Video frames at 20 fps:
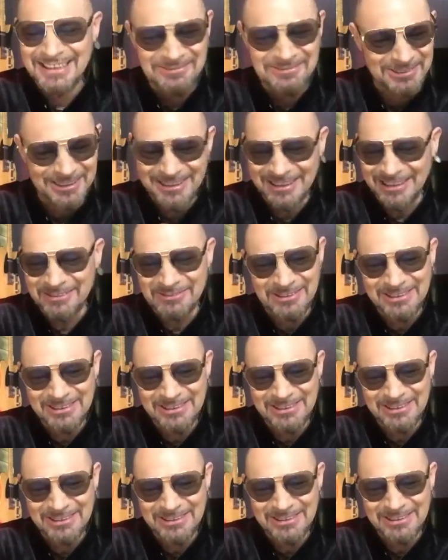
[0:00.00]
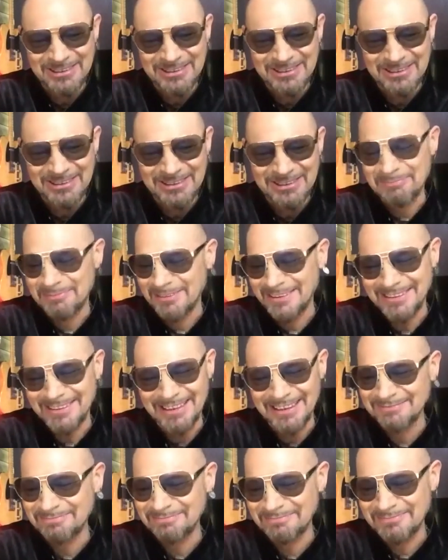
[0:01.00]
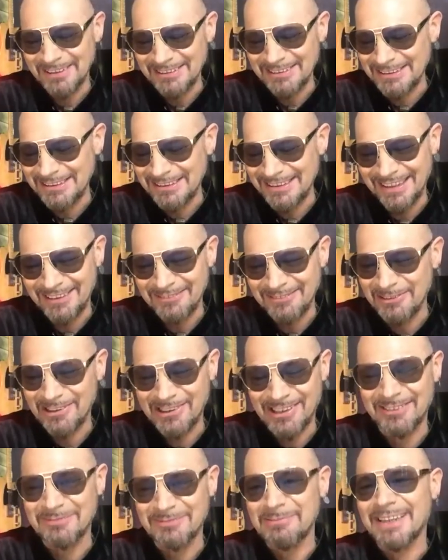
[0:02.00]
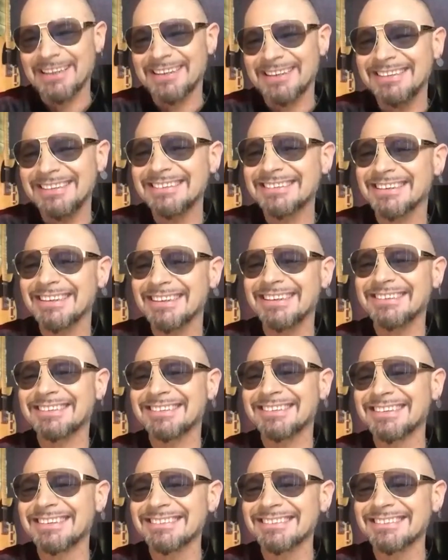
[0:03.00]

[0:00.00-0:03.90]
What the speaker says: Raquel would have snapped them all up, but no, I didn't know Raquel back then, so.